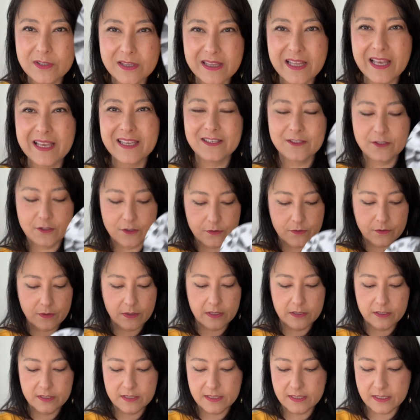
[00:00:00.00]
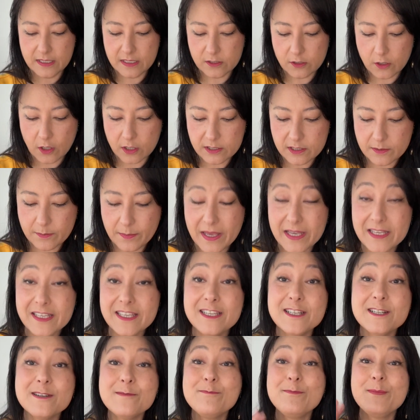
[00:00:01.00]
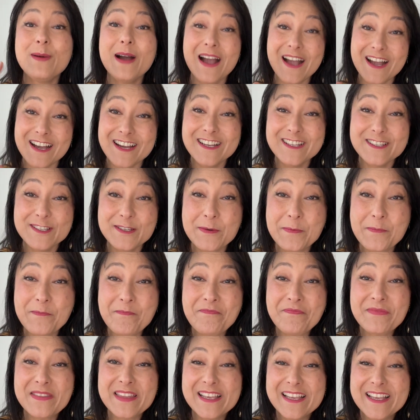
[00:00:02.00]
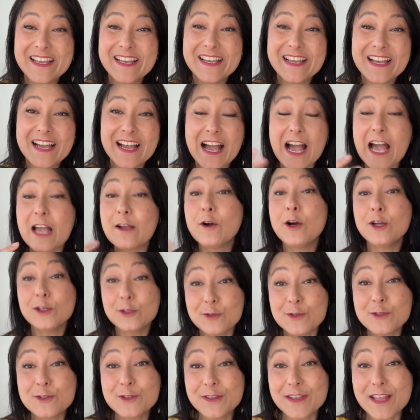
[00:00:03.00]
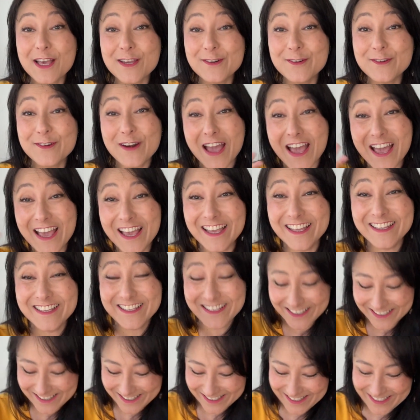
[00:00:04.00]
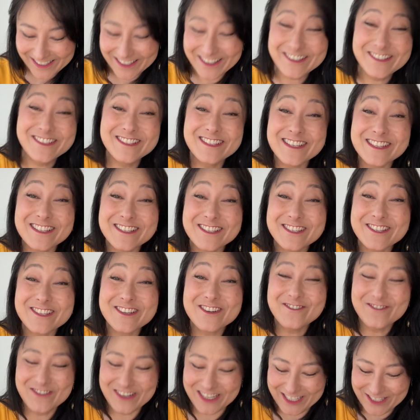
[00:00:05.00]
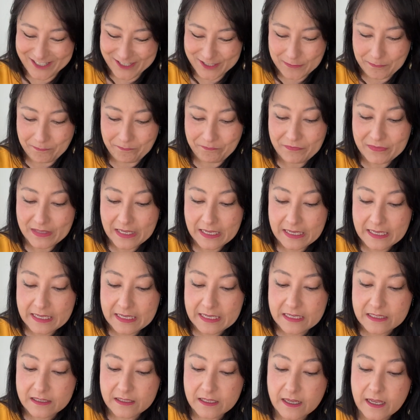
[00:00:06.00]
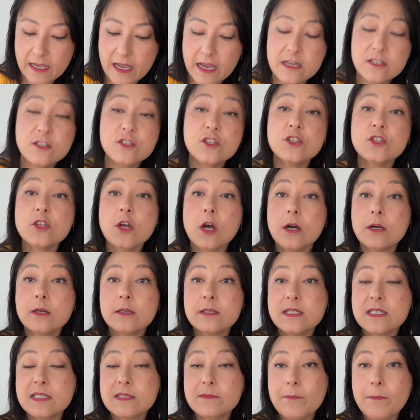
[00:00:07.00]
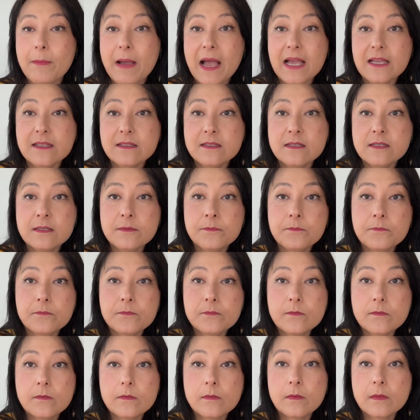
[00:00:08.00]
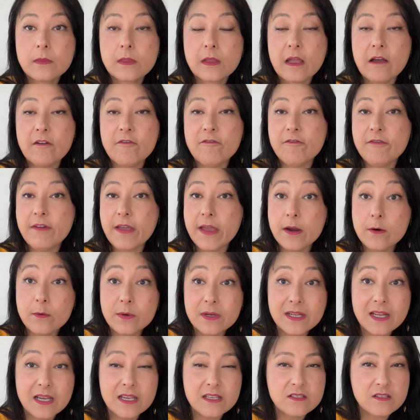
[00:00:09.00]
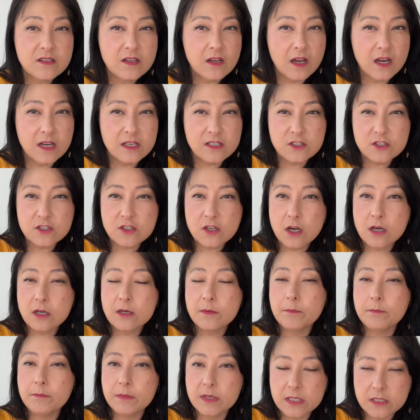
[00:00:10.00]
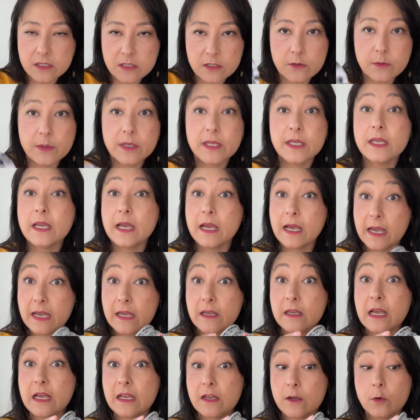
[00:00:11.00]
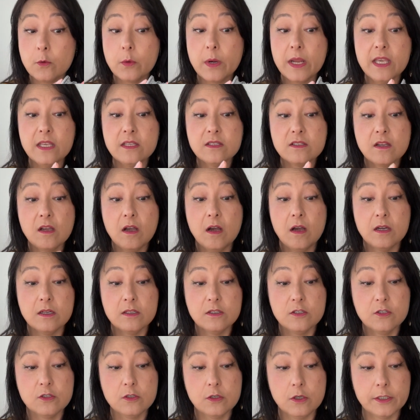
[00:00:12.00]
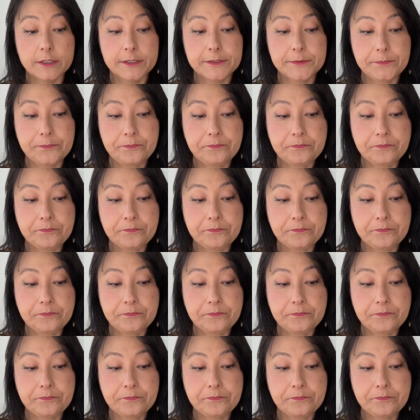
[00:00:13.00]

like to see another back here, but I got used to that already because I use it so much. The cardstock's matte, very nice cardstock, buttery, a great cardstock.